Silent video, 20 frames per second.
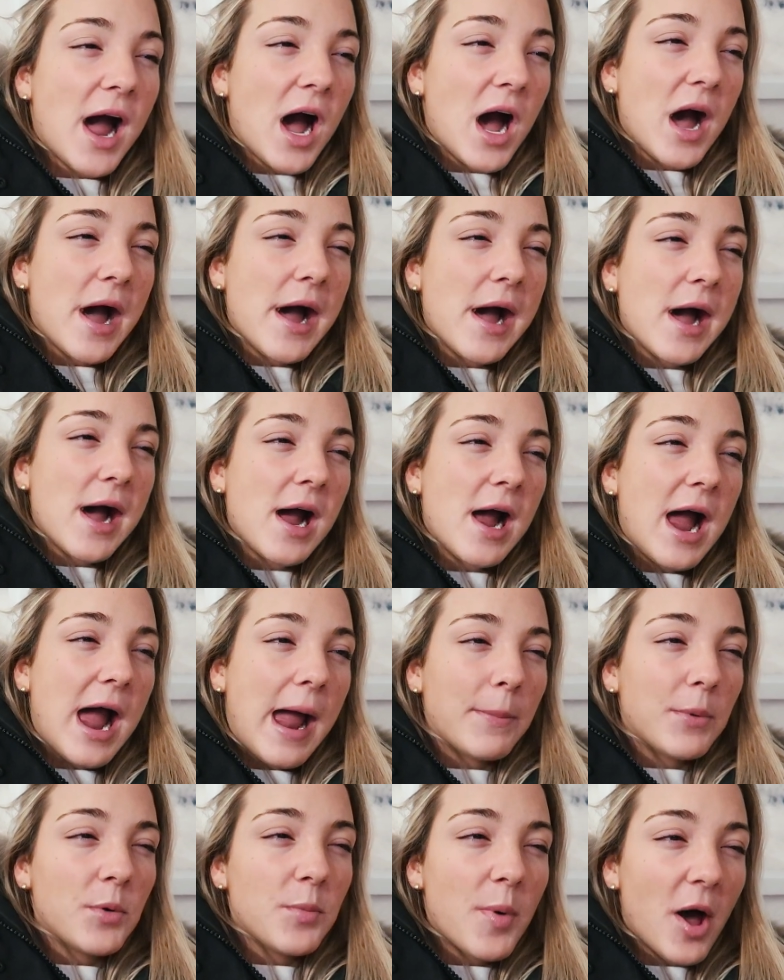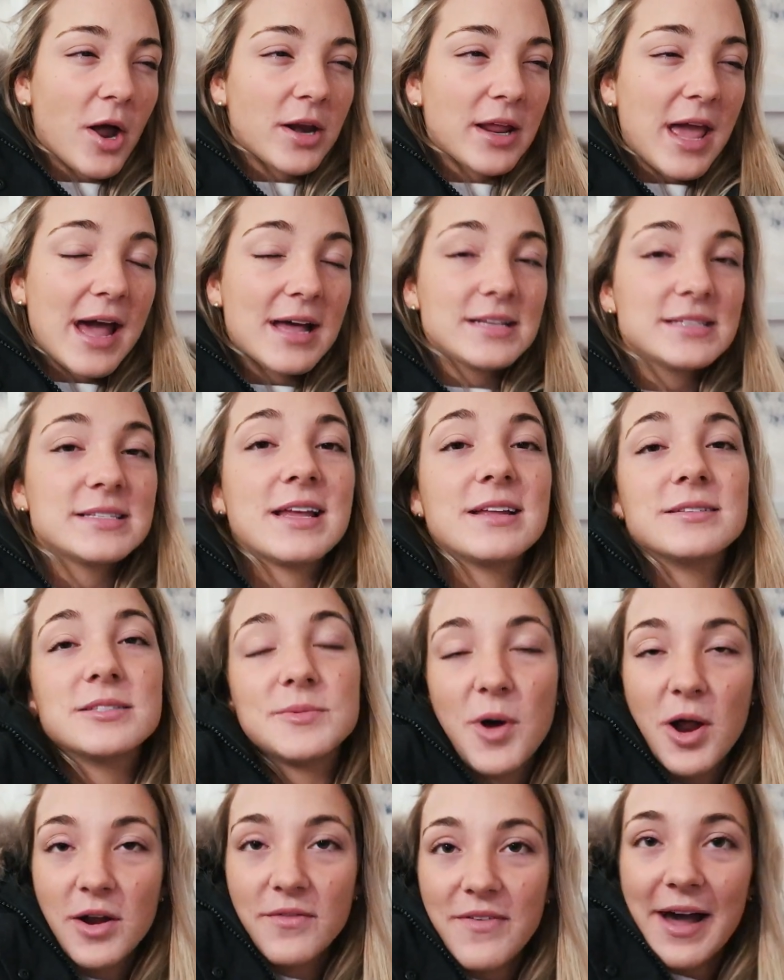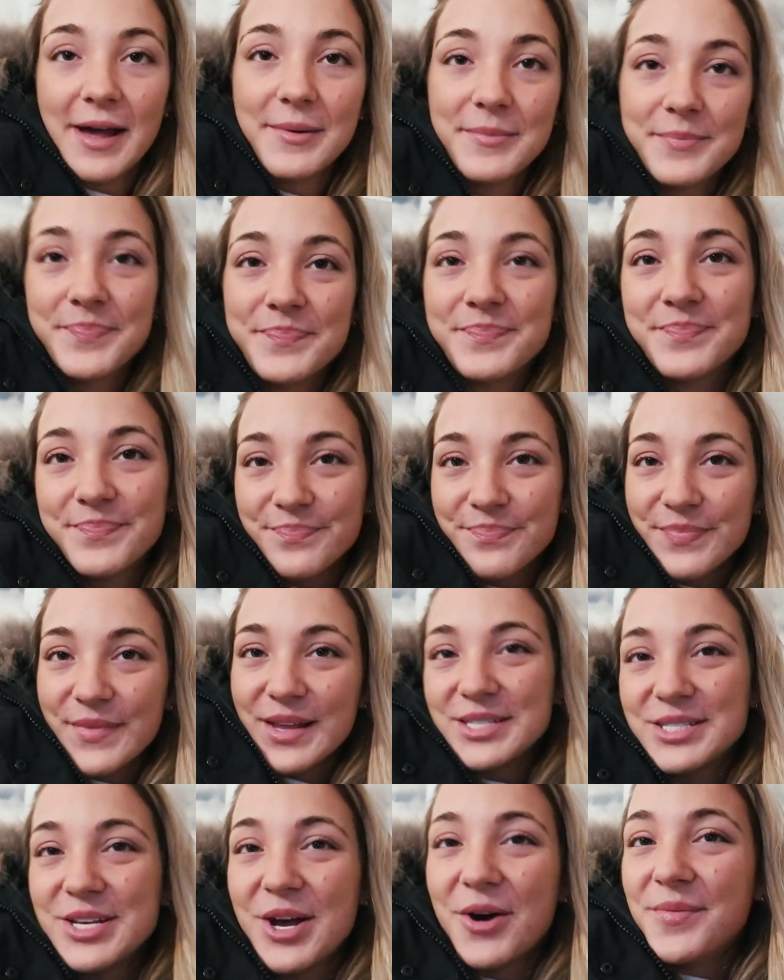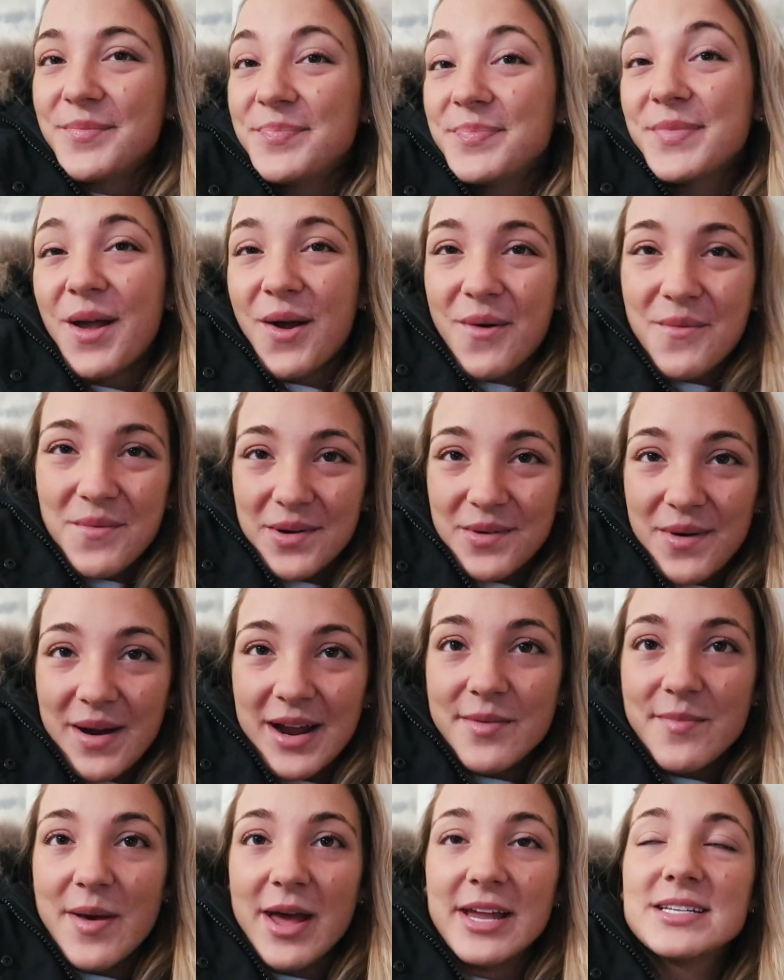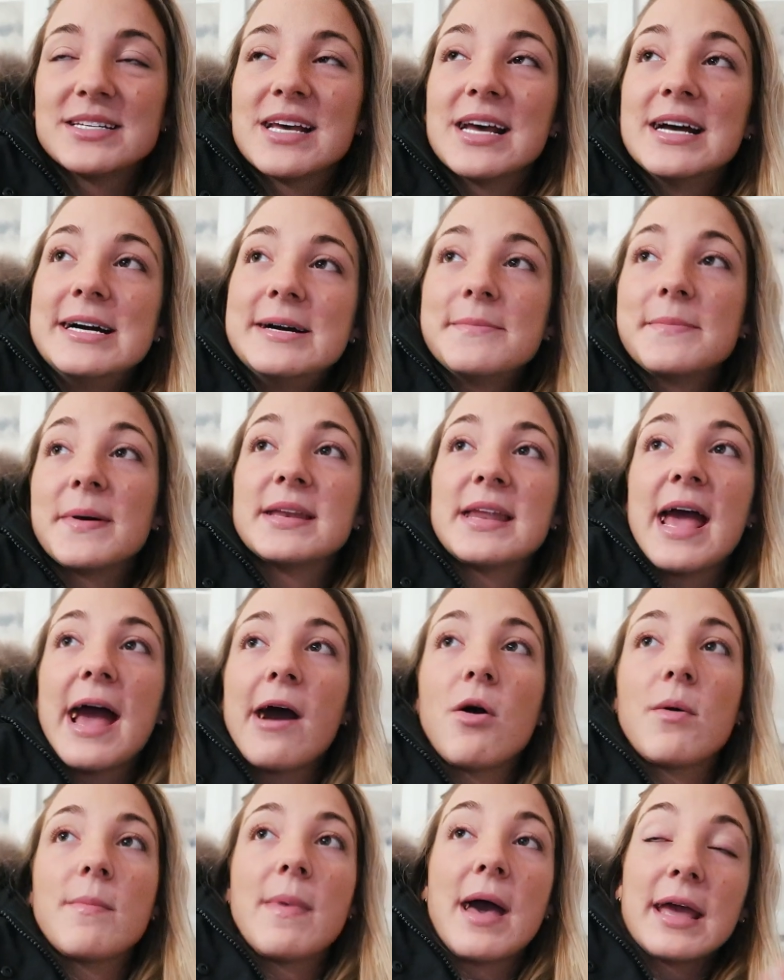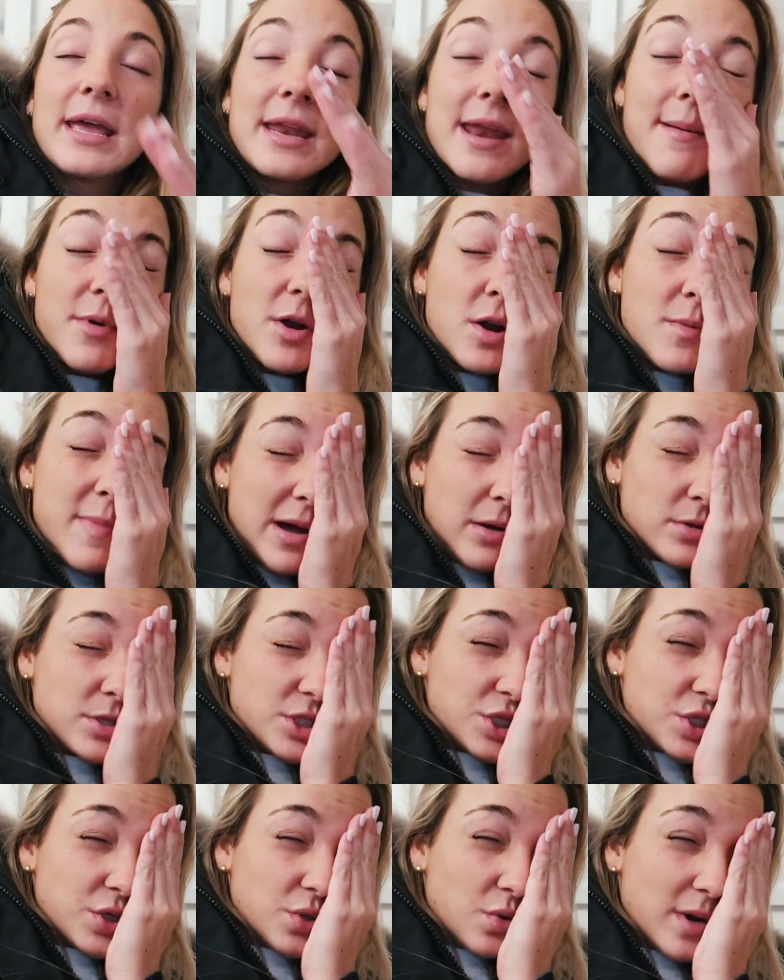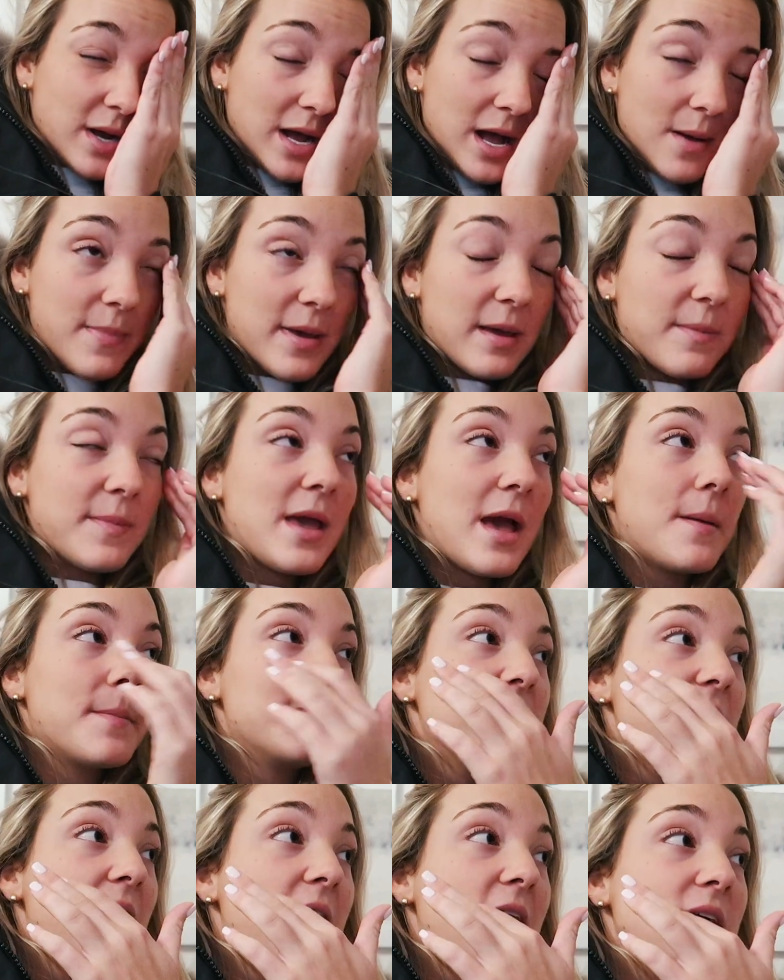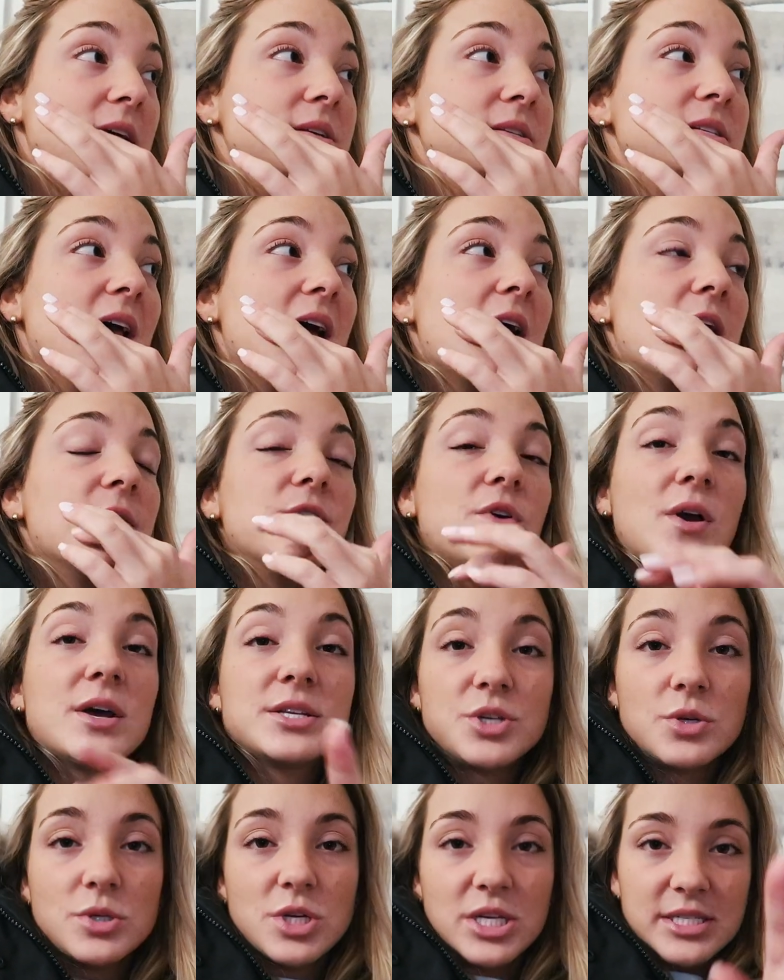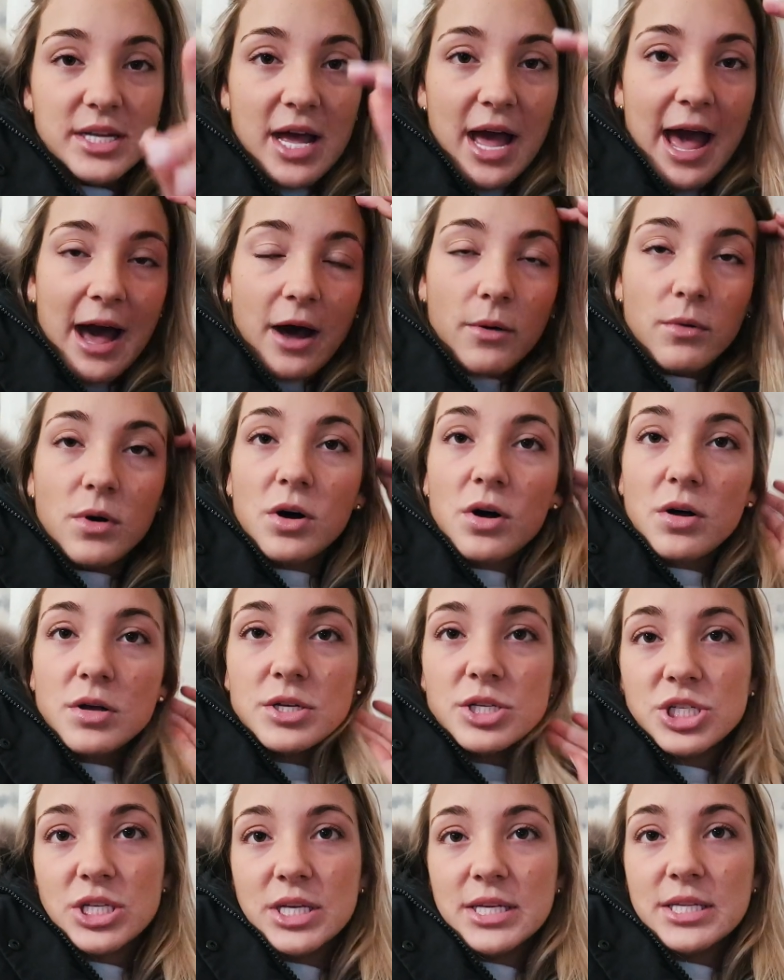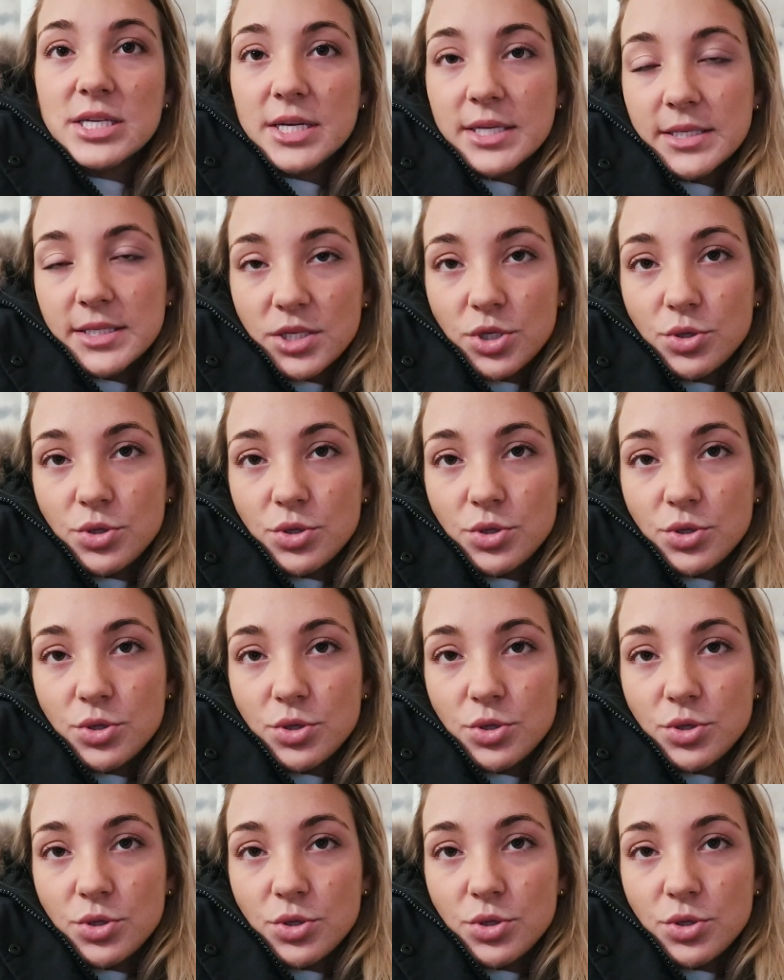Apple Podcasts and Spotify. So would recommend. But now Maggie and Emma are about to come pick me up because if you guys know Jessica Howell, she does